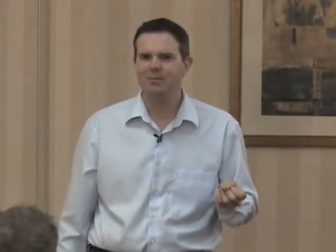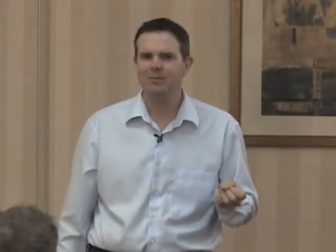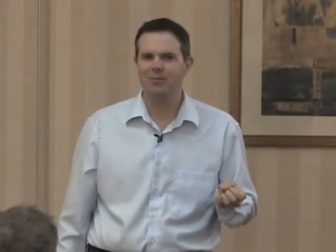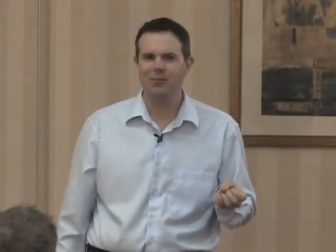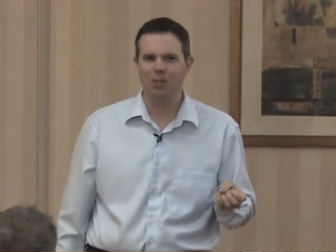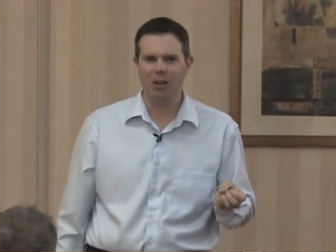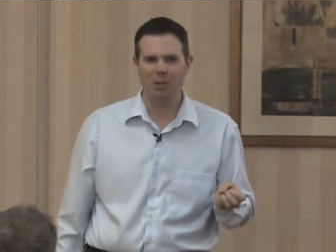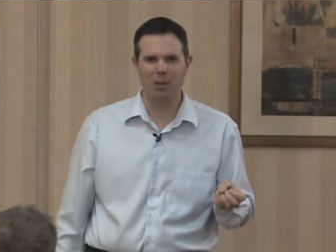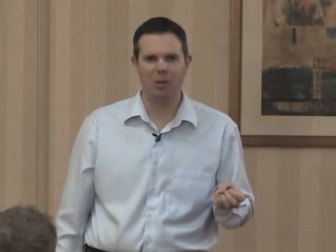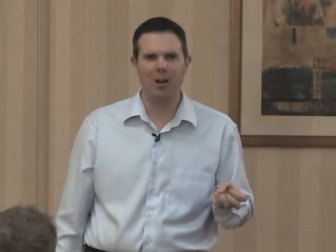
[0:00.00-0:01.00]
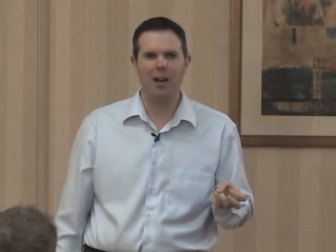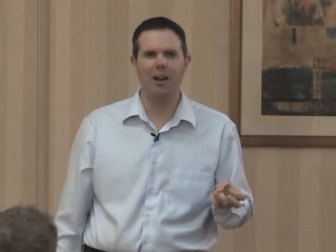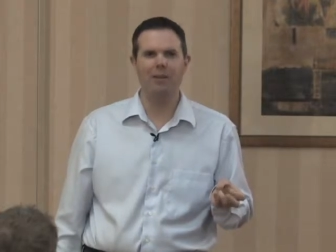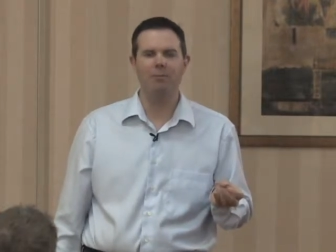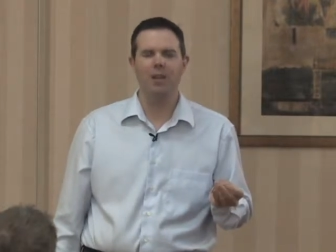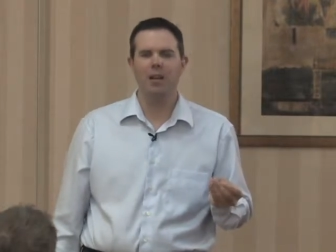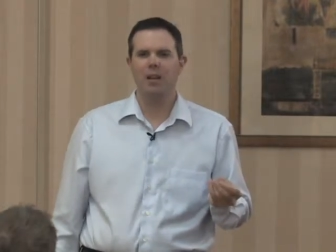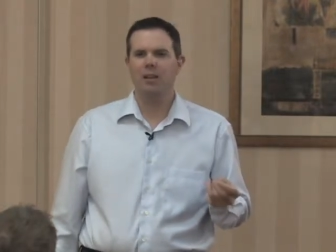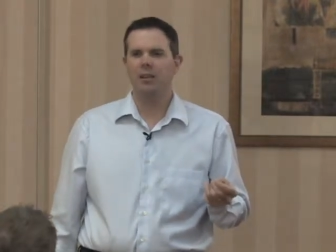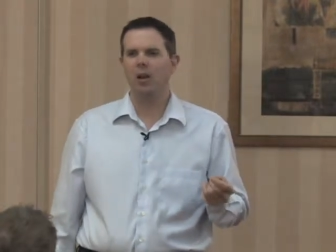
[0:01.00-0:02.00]
Jerry, Jerry Maguire.
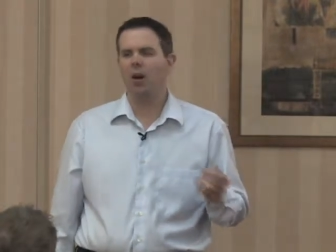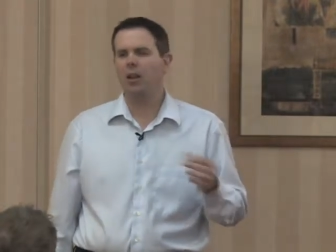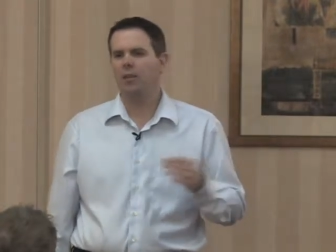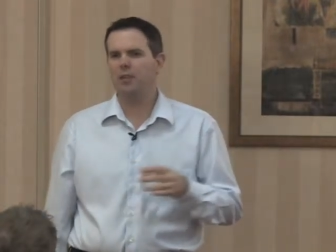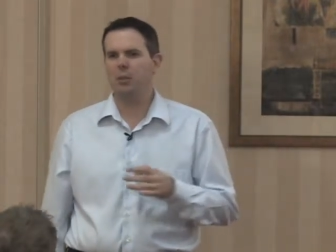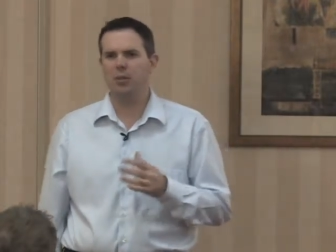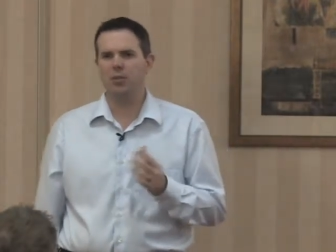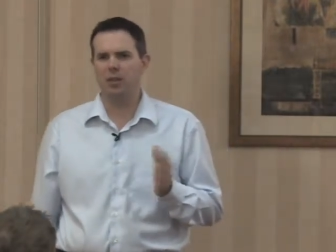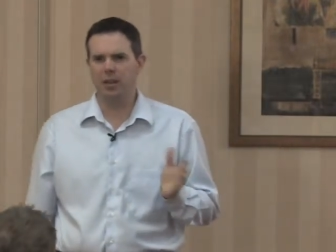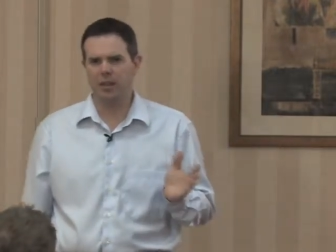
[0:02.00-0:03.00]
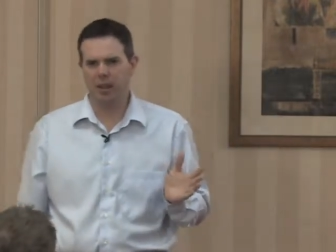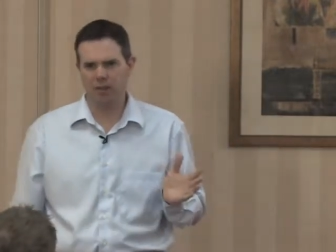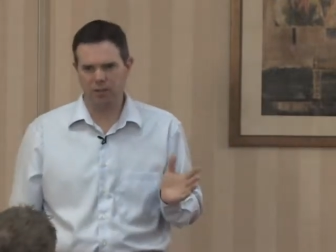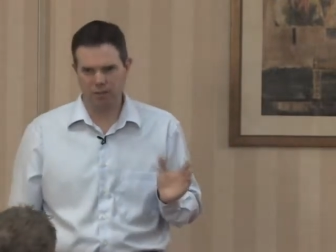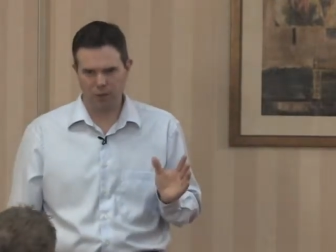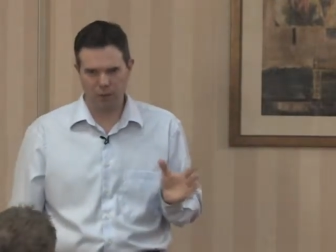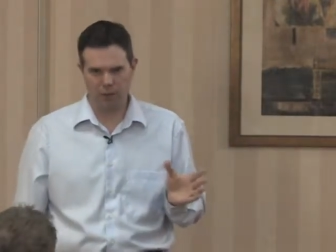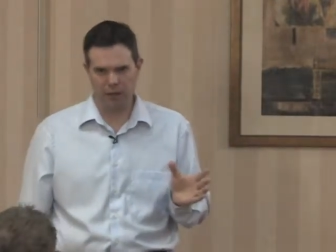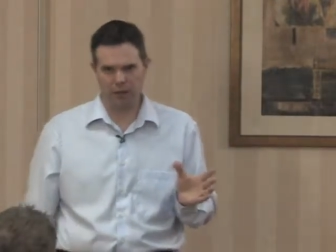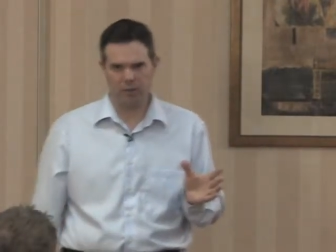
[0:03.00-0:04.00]
Now, all I've demonstrated there is a few
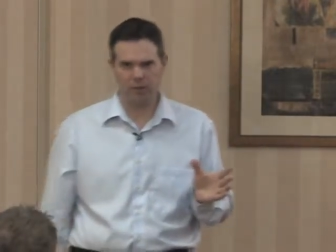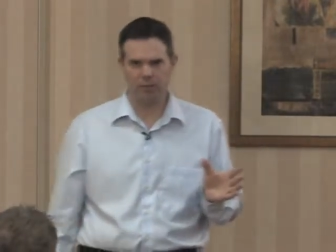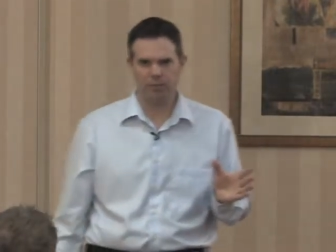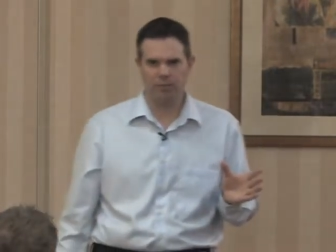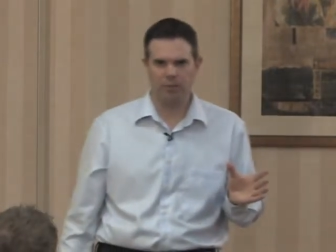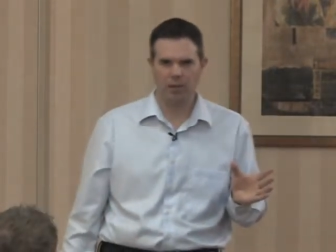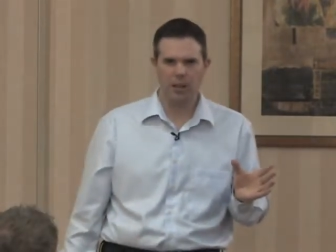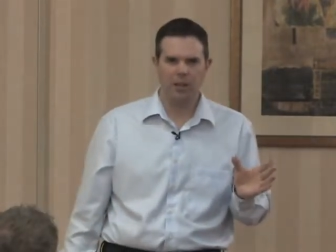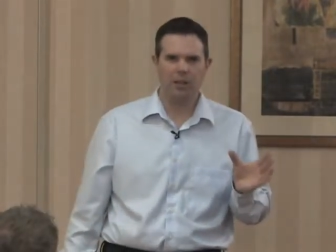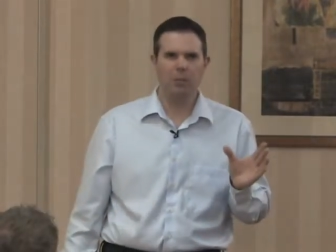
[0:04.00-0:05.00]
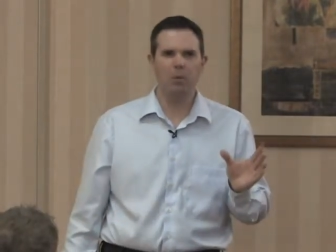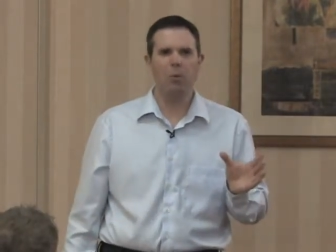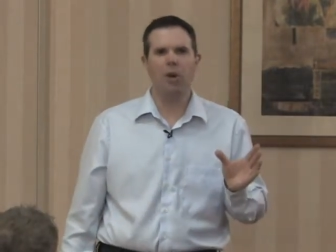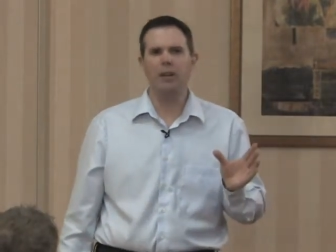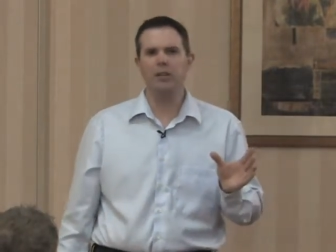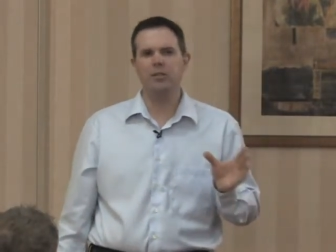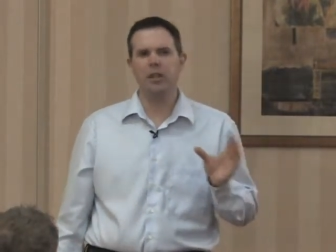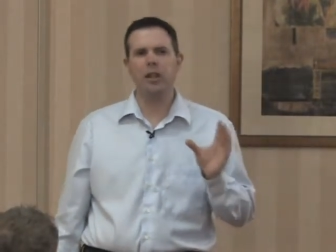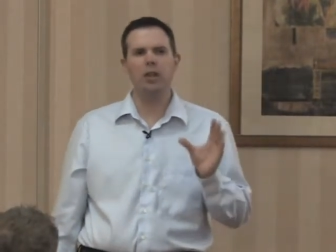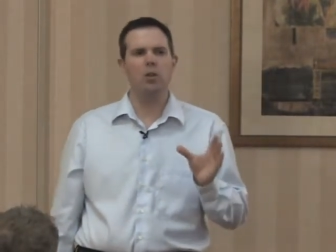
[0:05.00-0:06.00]
things. Number one
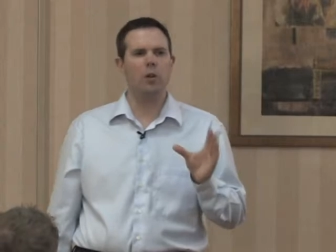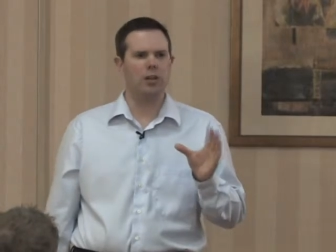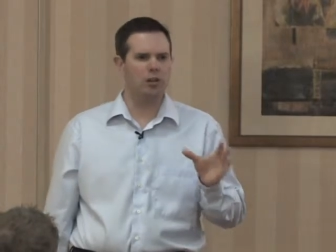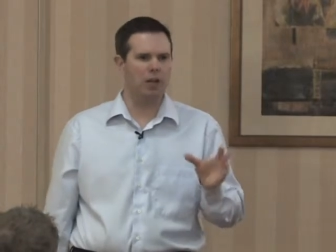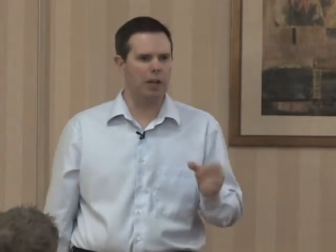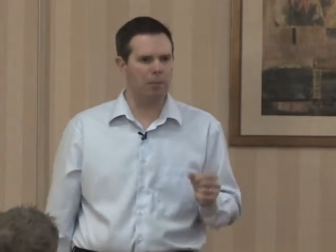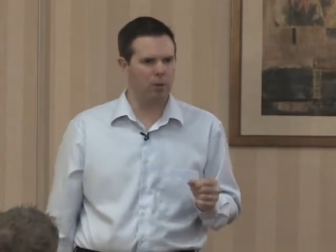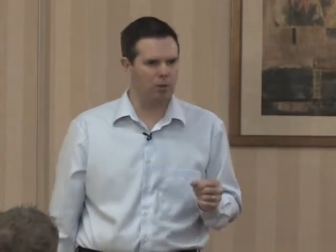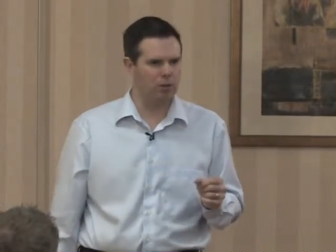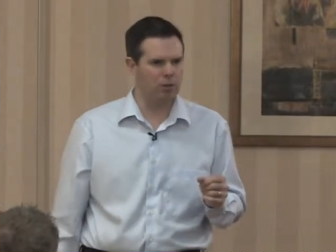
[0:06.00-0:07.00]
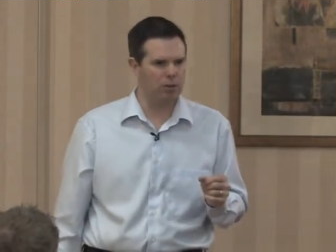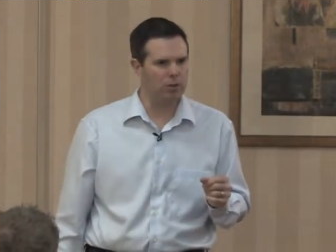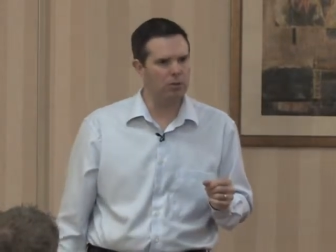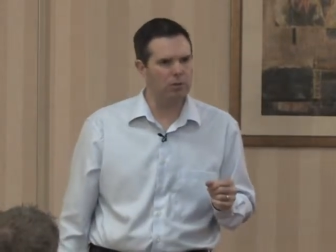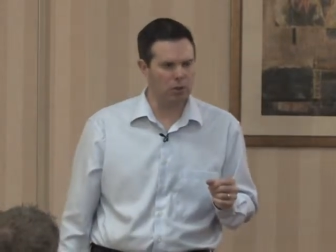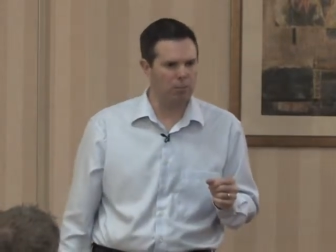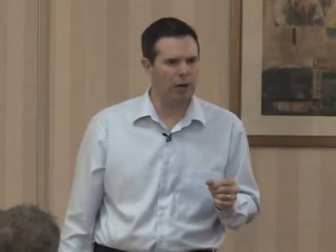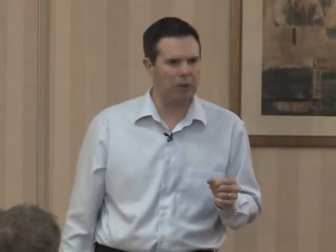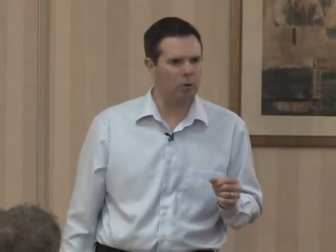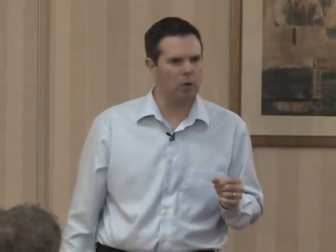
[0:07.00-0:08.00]
is any question I pose to you, your
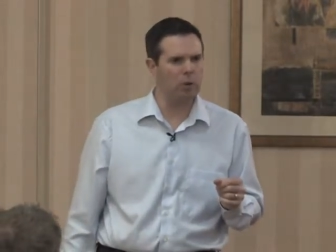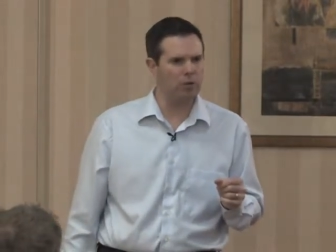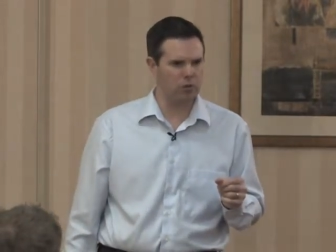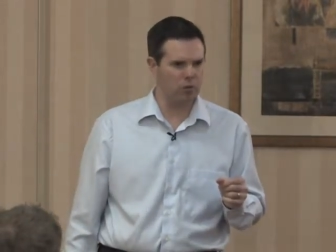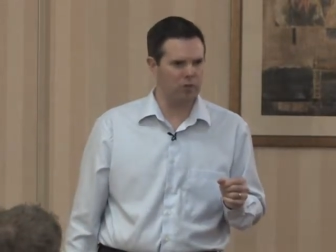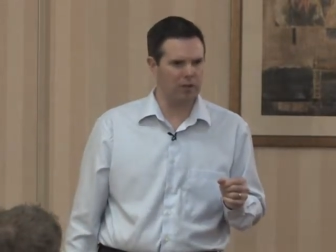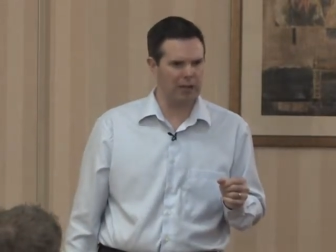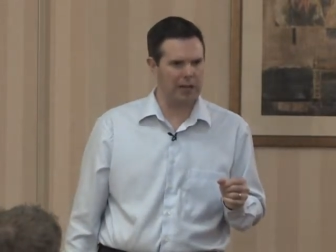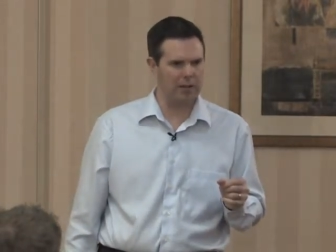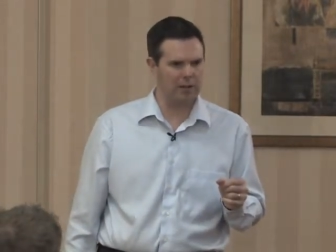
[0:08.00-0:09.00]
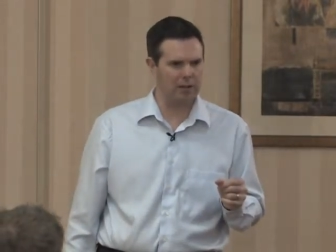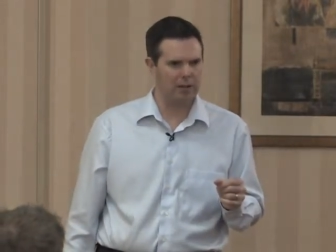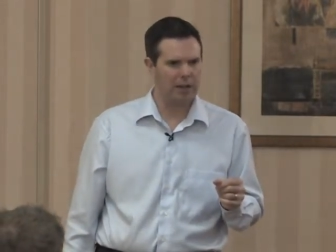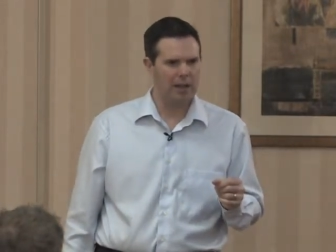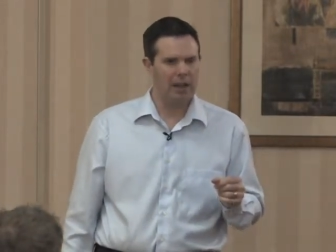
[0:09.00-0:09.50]
brain will go and search for the answer.